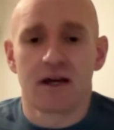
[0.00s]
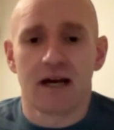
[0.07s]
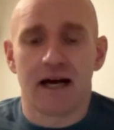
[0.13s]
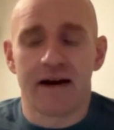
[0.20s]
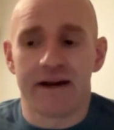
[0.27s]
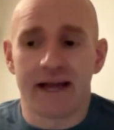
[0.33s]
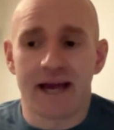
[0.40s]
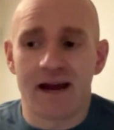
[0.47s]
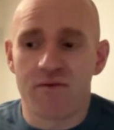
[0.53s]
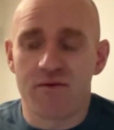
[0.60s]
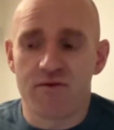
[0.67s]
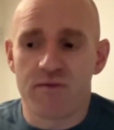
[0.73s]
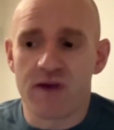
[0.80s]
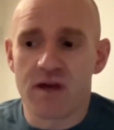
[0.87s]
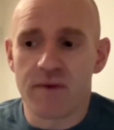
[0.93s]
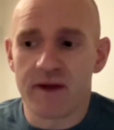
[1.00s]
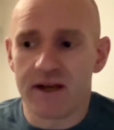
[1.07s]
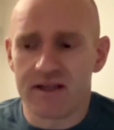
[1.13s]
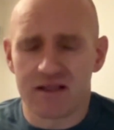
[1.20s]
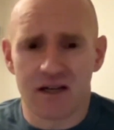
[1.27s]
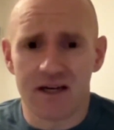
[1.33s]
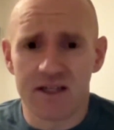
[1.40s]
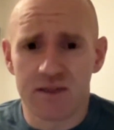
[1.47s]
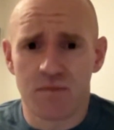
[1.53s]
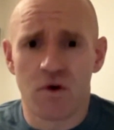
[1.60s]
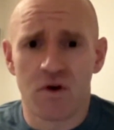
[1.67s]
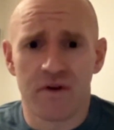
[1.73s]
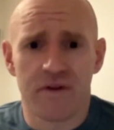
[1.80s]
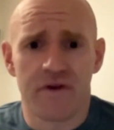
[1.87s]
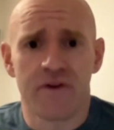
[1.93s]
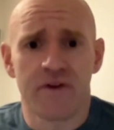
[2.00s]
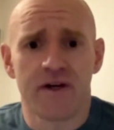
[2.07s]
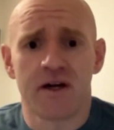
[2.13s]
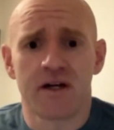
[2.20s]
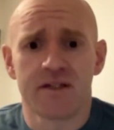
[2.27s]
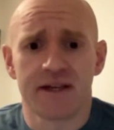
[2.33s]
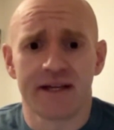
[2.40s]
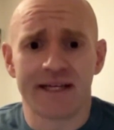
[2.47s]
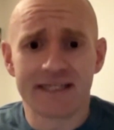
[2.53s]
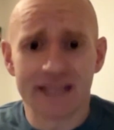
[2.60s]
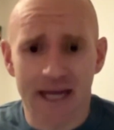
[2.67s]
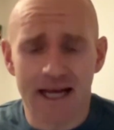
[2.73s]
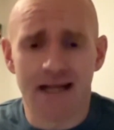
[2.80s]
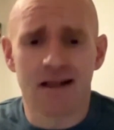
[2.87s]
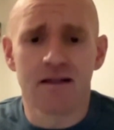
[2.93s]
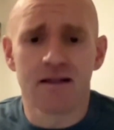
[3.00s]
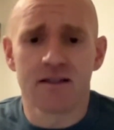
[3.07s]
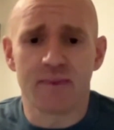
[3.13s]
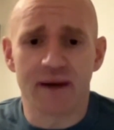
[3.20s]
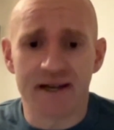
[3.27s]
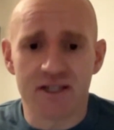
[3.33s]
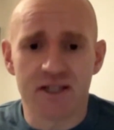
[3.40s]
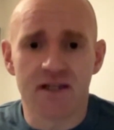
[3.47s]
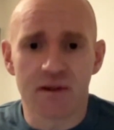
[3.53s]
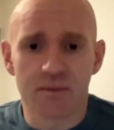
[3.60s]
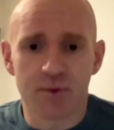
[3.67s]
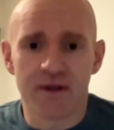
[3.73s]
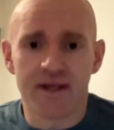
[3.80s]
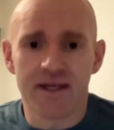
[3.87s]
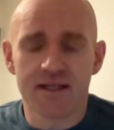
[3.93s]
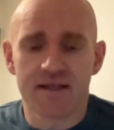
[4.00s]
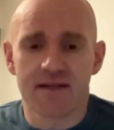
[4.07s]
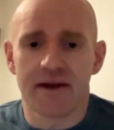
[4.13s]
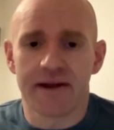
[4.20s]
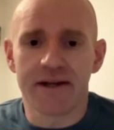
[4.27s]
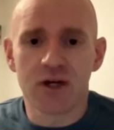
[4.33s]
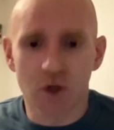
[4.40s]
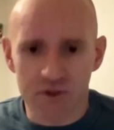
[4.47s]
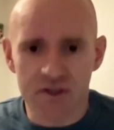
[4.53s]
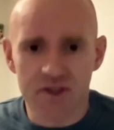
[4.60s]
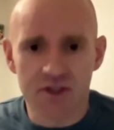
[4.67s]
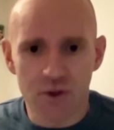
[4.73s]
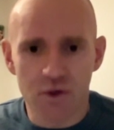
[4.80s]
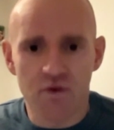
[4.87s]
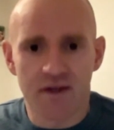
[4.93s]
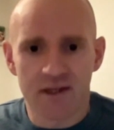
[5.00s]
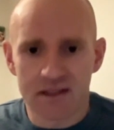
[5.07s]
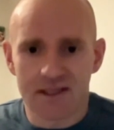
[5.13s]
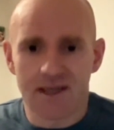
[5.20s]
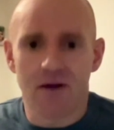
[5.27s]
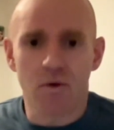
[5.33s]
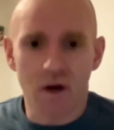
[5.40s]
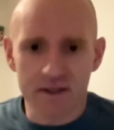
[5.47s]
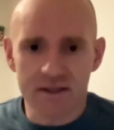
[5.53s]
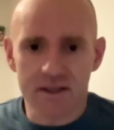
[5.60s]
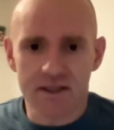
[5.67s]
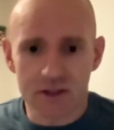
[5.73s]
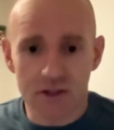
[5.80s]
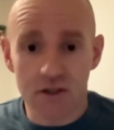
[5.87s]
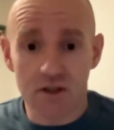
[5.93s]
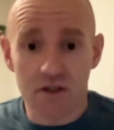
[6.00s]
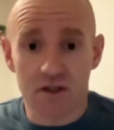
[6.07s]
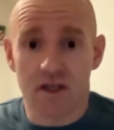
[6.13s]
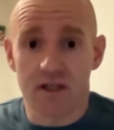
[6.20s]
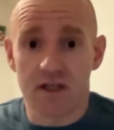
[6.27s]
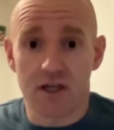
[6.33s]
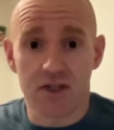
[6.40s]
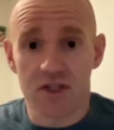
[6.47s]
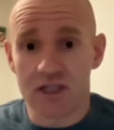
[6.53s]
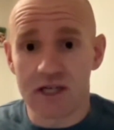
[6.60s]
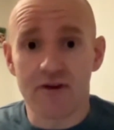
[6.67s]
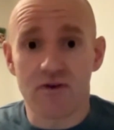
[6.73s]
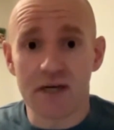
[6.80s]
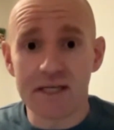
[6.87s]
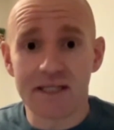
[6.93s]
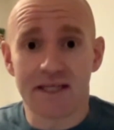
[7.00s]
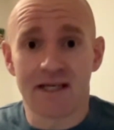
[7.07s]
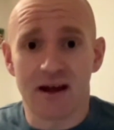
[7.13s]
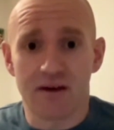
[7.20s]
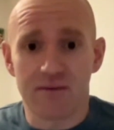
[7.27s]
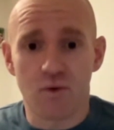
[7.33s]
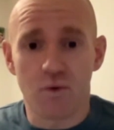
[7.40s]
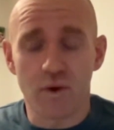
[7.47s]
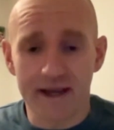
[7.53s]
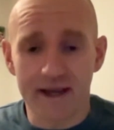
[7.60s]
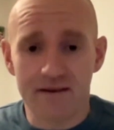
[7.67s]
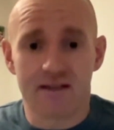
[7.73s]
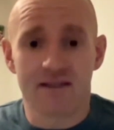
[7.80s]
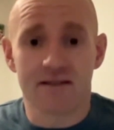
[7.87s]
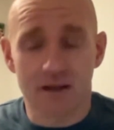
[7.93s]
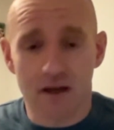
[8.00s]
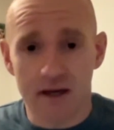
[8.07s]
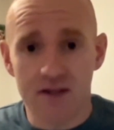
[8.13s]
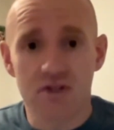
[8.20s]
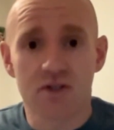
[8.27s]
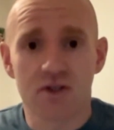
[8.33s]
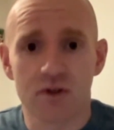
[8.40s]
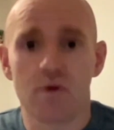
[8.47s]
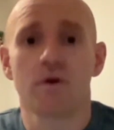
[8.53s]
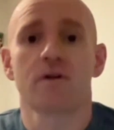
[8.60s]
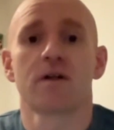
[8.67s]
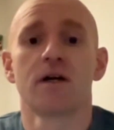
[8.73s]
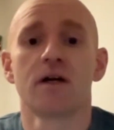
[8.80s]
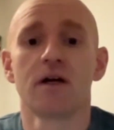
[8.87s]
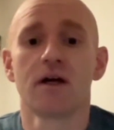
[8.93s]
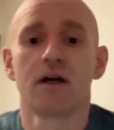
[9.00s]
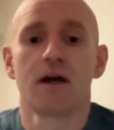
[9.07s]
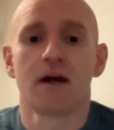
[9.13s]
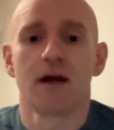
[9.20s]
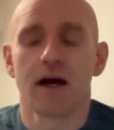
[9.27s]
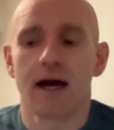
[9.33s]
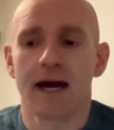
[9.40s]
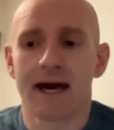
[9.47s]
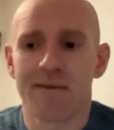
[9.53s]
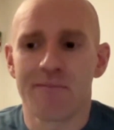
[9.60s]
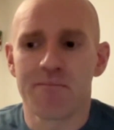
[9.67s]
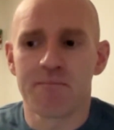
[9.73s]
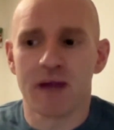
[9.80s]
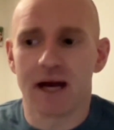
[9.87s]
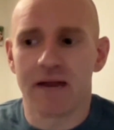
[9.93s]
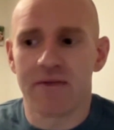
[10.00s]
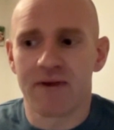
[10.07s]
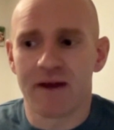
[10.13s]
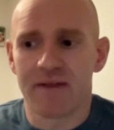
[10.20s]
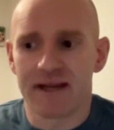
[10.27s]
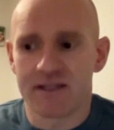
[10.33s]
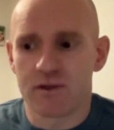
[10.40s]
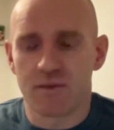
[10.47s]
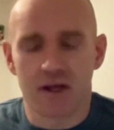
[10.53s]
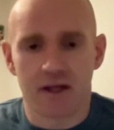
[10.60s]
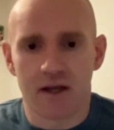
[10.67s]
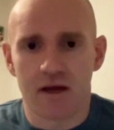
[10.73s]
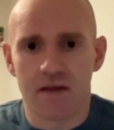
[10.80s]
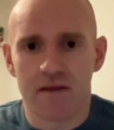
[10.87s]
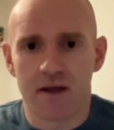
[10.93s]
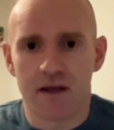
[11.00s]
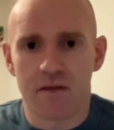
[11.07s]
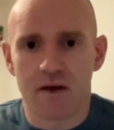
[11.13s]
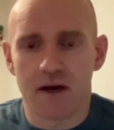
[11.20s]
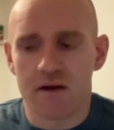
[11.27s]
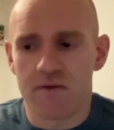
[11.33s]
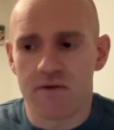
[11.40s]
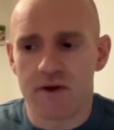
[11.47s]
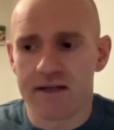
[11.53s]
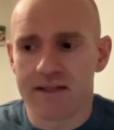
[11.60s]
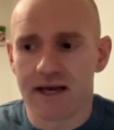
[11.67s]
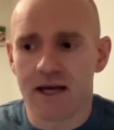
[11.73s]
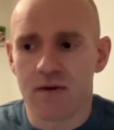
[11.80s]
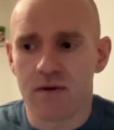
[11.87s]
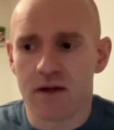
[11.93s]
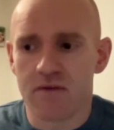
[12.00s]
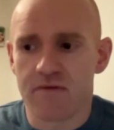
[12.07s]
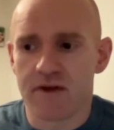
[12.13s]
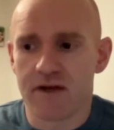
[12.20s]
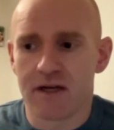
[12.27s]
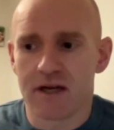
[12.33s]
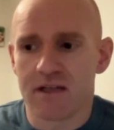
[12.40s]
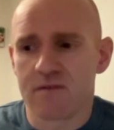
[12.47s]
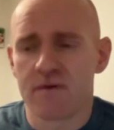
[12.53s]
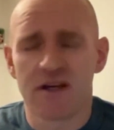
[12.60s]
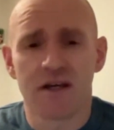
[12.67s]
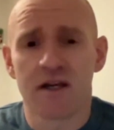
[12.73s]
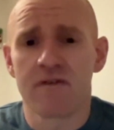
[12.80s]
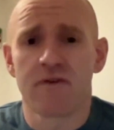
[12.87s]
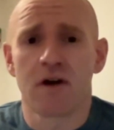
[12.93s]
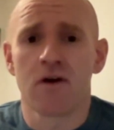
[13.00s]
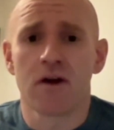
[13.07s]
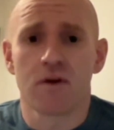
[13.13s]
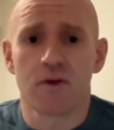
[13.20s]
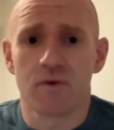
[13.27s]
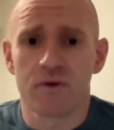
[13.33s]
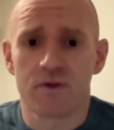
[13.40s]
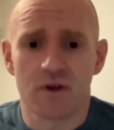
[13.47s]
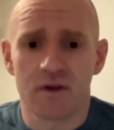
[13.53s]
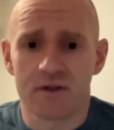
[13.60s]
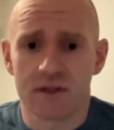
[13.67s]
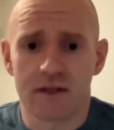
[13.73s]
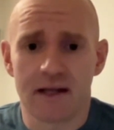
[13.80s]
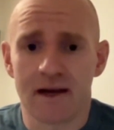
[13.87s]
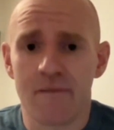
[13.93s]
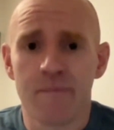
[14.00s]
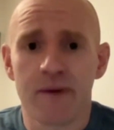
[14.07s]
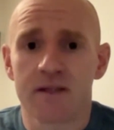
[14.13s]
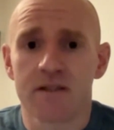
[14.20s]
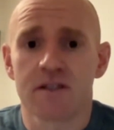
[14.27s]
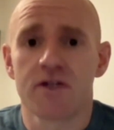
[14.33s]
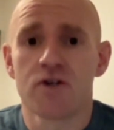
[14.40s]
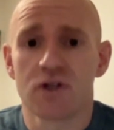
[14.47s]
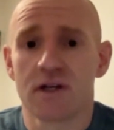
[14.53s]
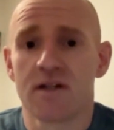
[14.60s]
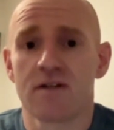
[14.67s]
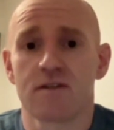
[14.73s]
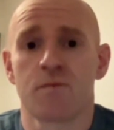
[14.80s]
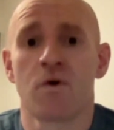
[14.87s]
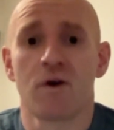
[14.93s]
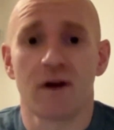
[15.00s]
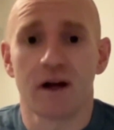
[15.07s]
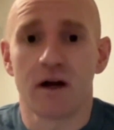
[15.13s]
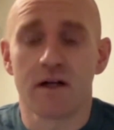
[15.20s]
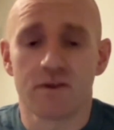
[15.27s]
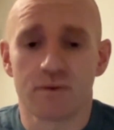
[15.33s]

And again, for me, being slightly smaller than other guys, I could tell, especially in the breeze, that I couldn't do things that I wanted to do because I just literally didn't have the weight and size to do it. And that's something that I think that if you ask anyone in the fin class, I mean, you can even look at the results of the Olympics. Usually the smaller guys